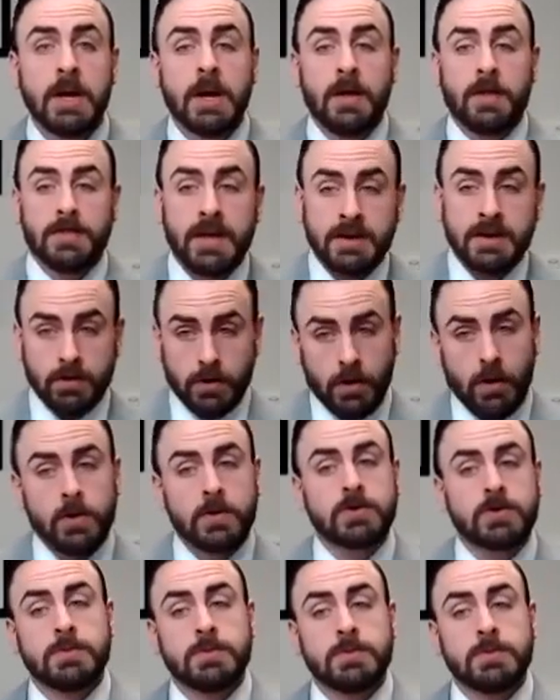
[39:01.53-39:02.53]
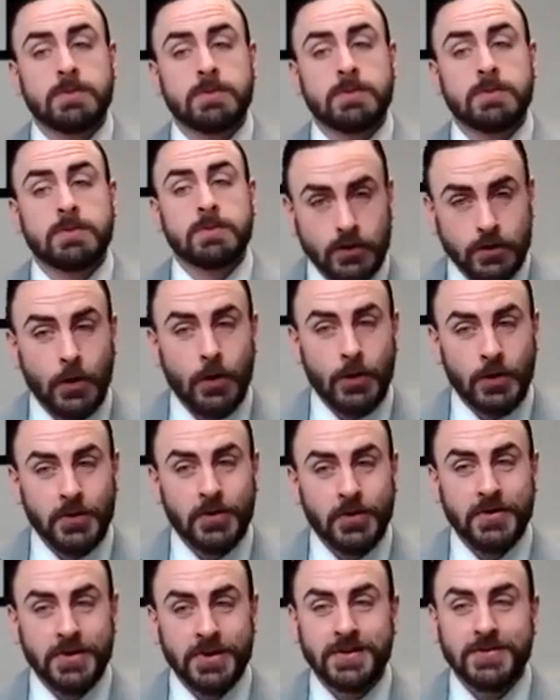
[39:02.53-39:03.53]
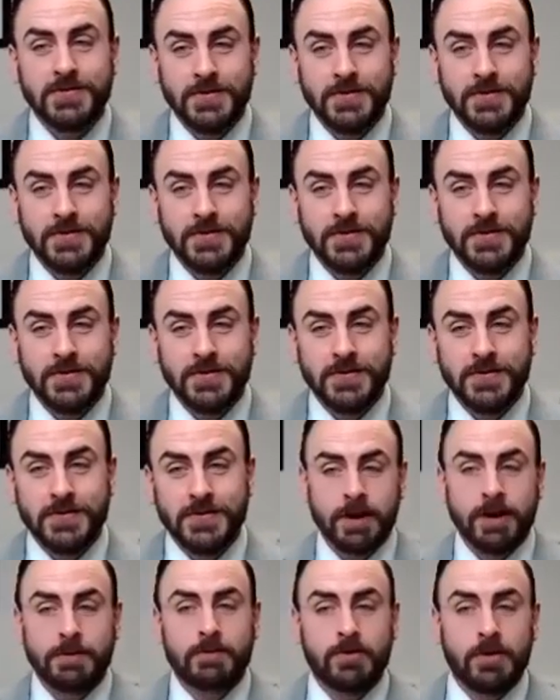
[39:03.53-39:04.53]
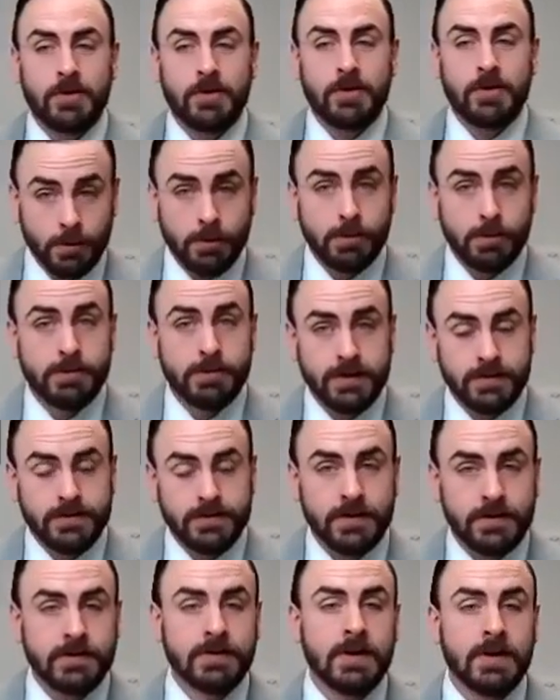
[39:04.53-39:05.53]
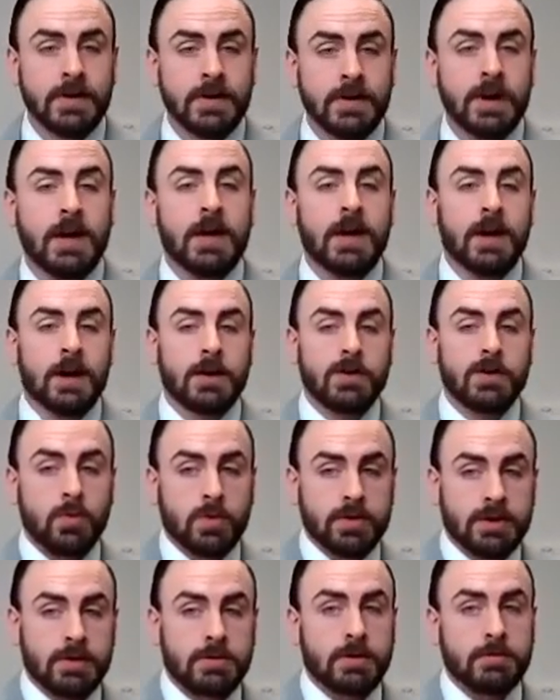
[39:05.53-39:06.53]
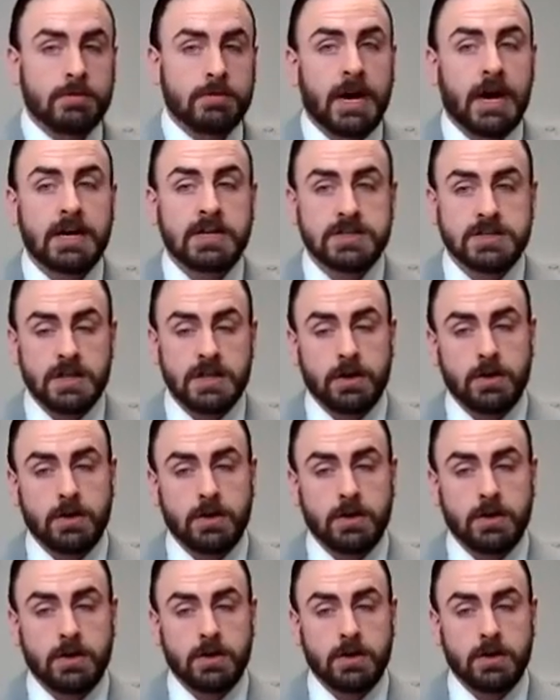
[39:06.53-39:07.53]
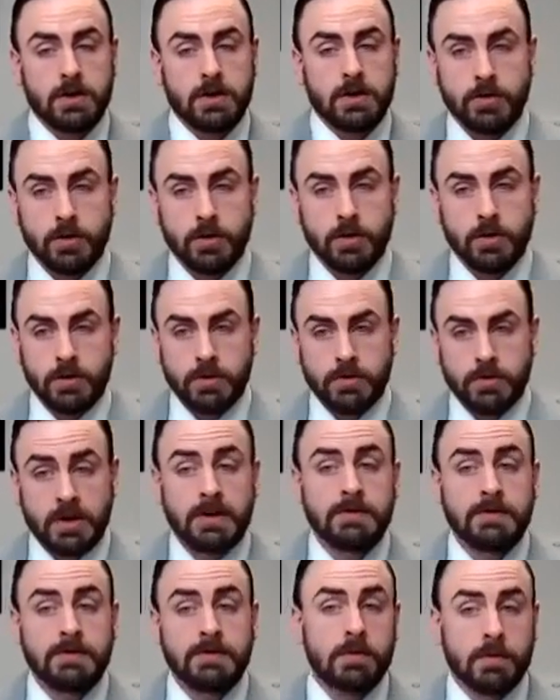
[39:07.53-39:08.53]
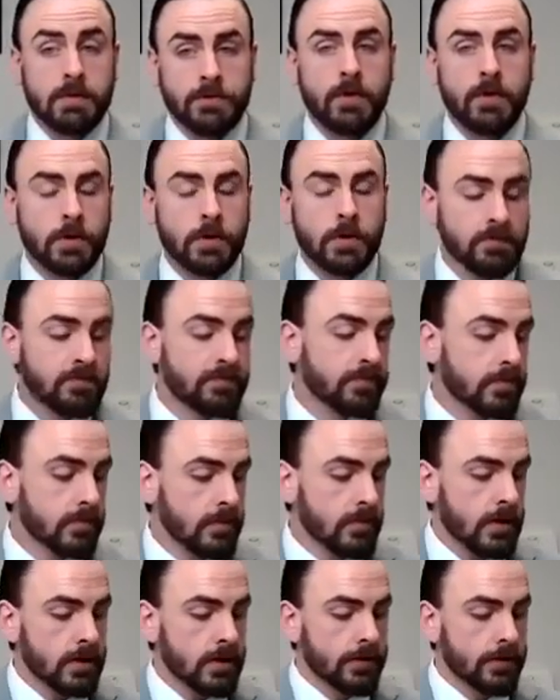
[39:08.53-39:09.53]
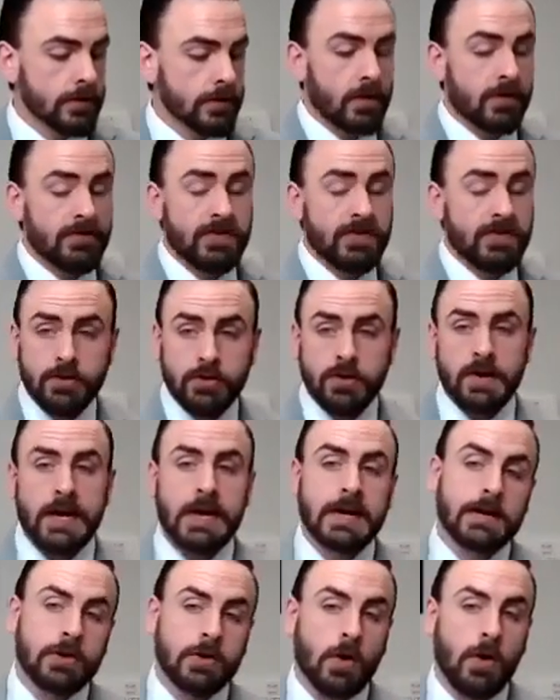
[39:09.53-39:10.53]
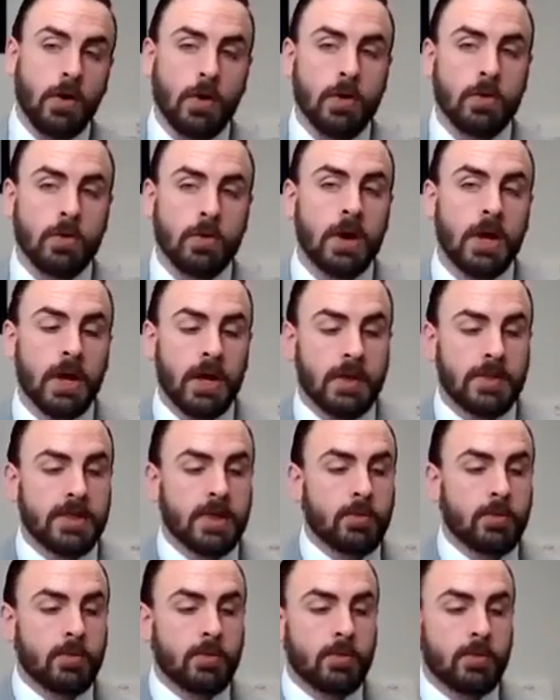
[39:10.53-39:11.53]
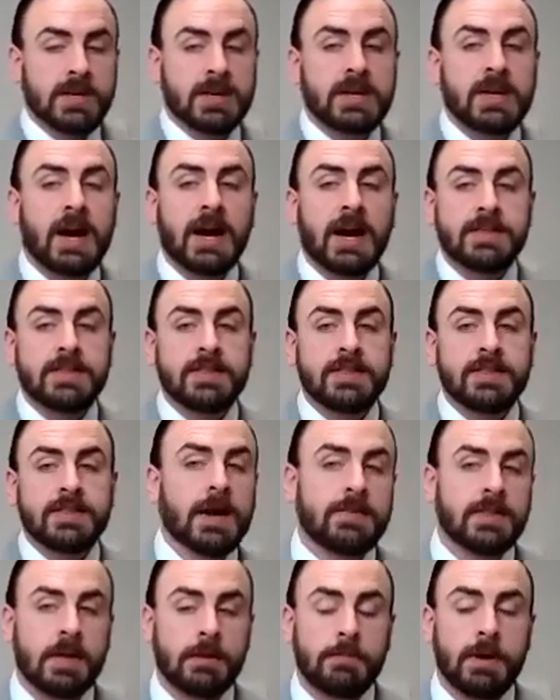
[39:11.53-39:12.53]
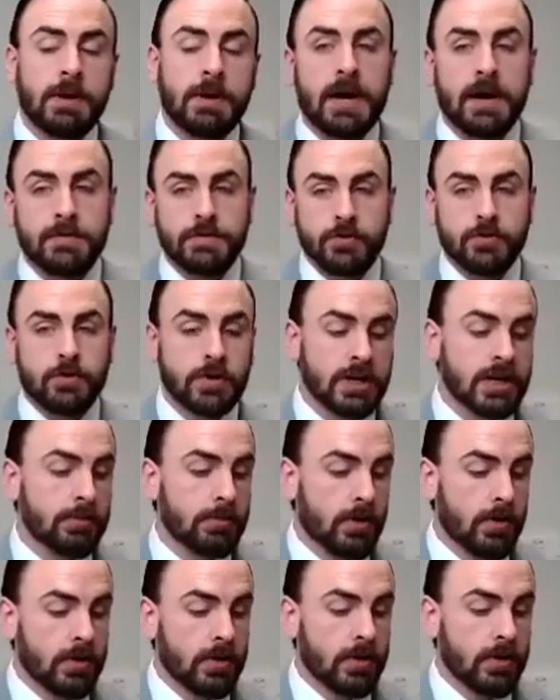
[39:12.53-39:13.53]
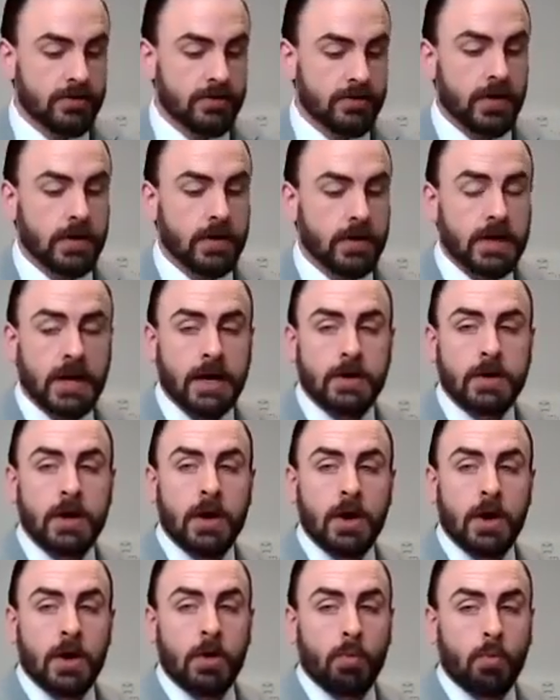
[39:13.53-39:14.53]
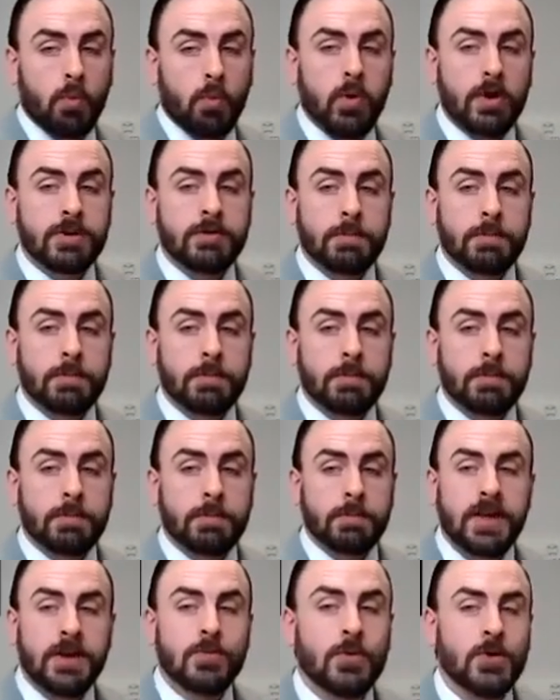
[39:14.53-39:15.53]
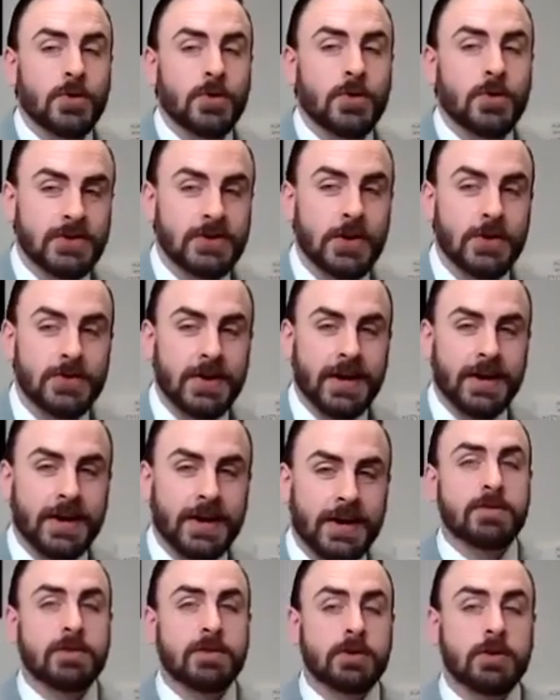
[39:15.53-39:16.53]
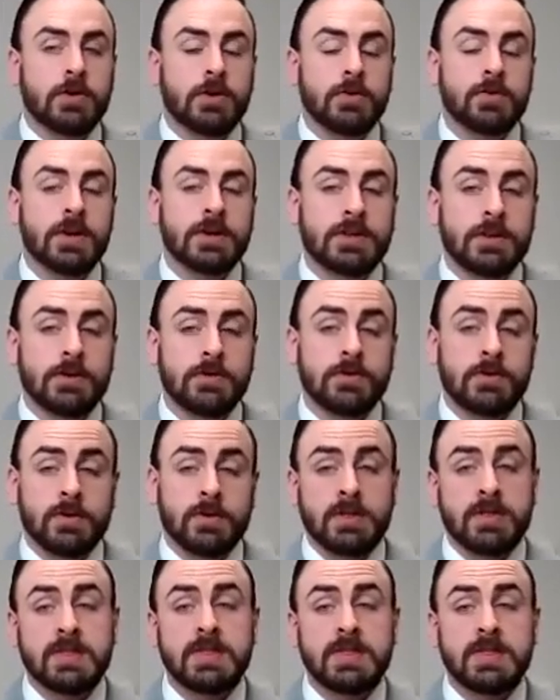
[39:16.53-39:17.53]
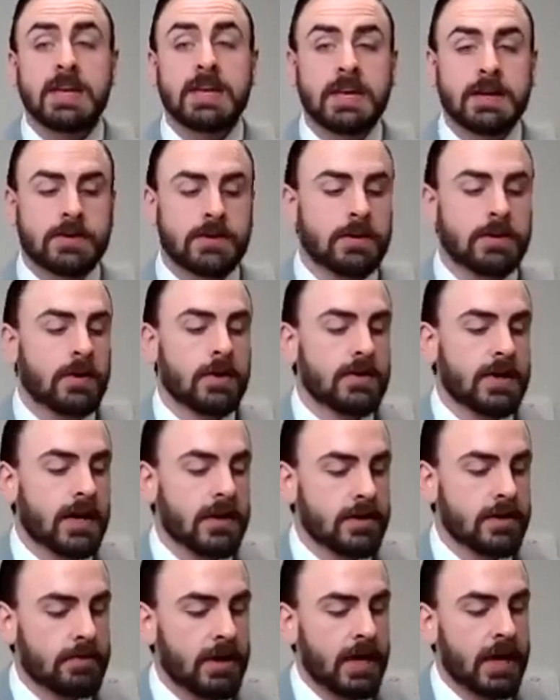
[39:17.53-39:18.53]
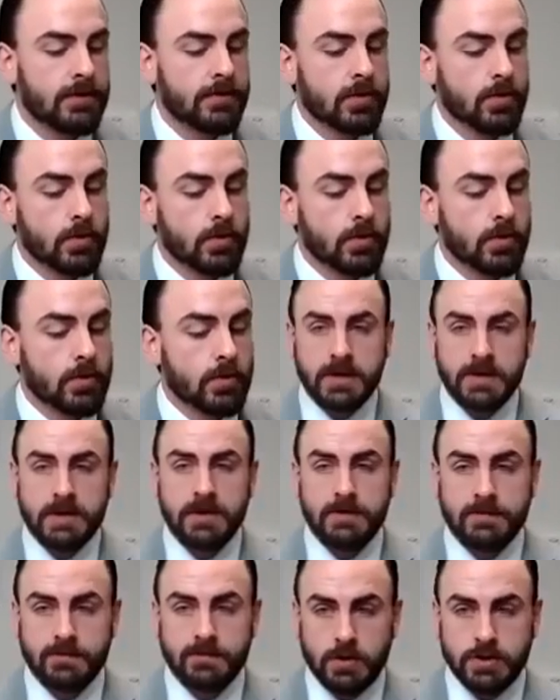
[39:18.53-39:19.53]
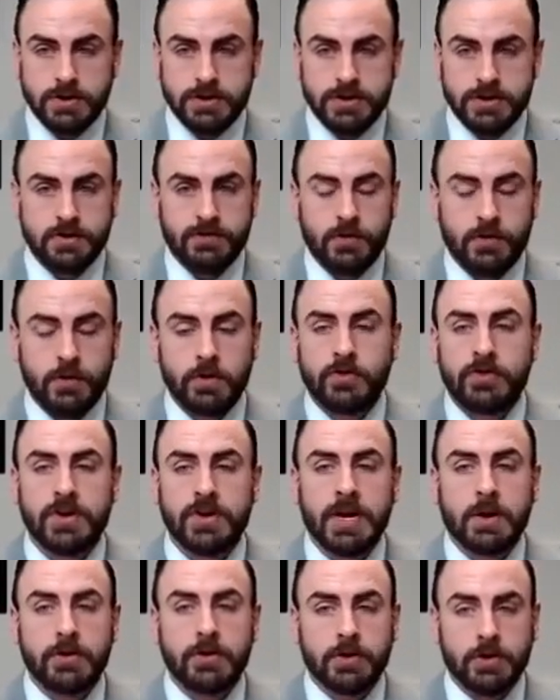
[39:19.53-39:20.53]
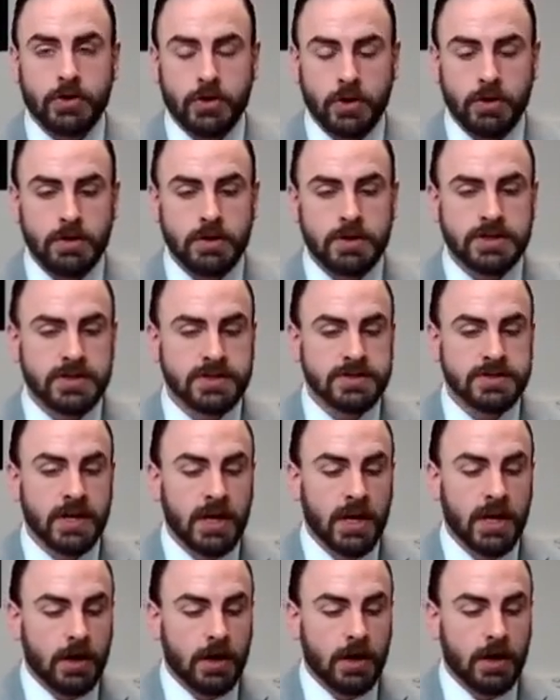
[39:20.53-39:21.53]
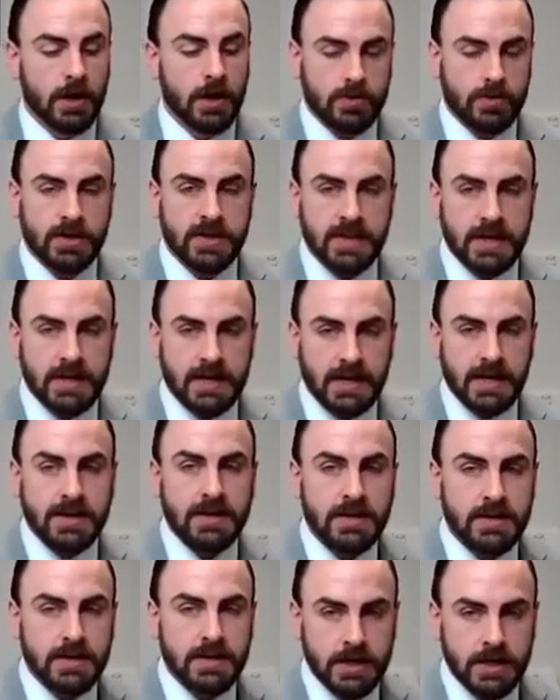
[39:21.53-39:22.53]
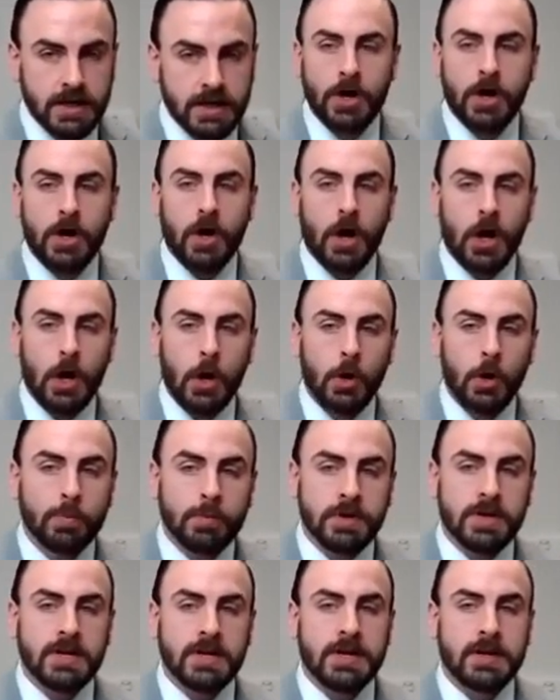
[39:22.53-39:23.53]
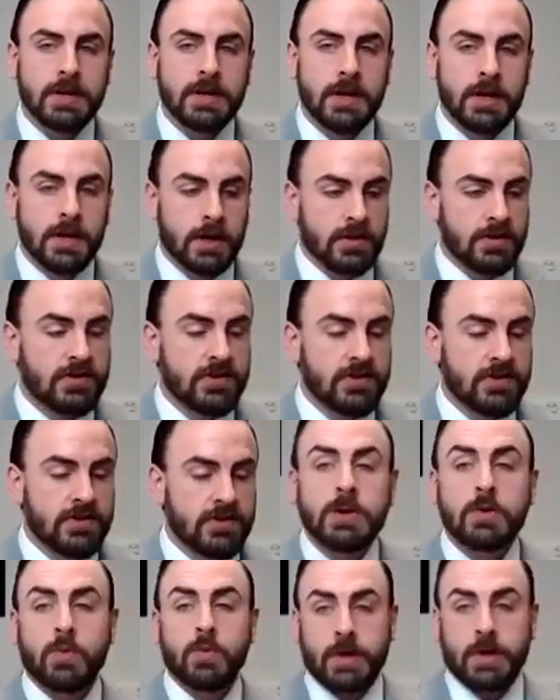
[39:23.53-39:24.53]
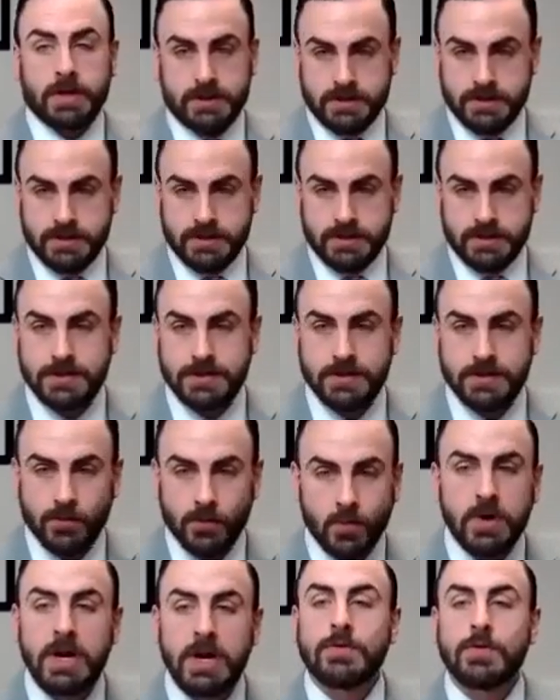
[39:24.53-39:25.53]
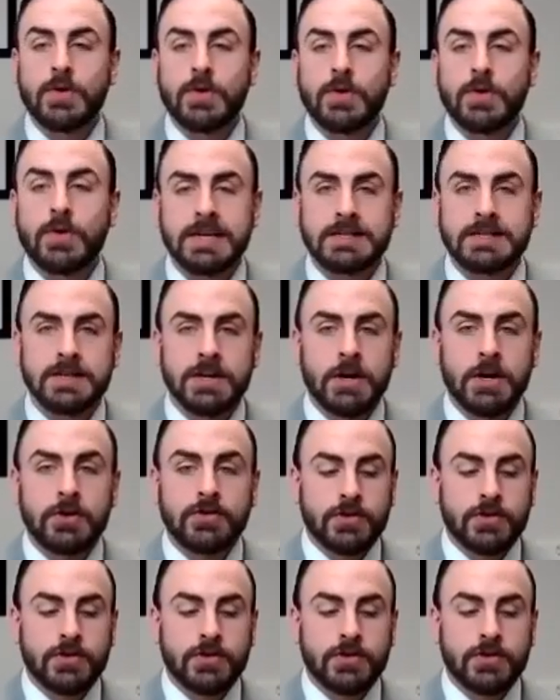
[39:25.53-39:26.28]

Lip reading: That's ultimately the goal in real estate, to run a profitable business. You want them to buy, sell, or give you a referral. So if that's our end goal, then we need to guide them down that path. The tricky part is figuring out which path they want to go down. And again, we have to curate this so that they get to go down the path. So when you're doing your lead conversion, the first thing I would encourage is look at that initial opening sequence, whatever it is.